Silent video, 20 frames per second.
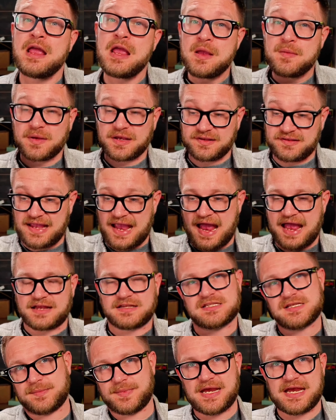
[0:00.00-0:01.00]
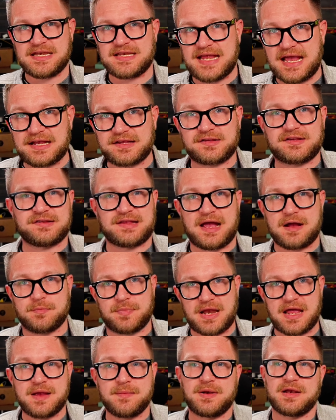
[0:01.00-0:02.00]
because it had to be in decks because of how
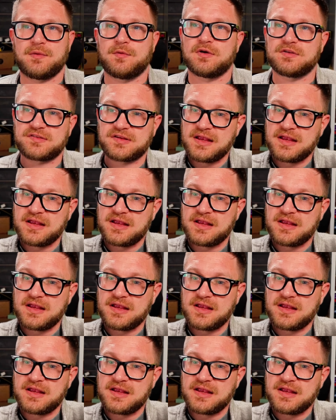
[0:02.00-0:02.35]
playable it was.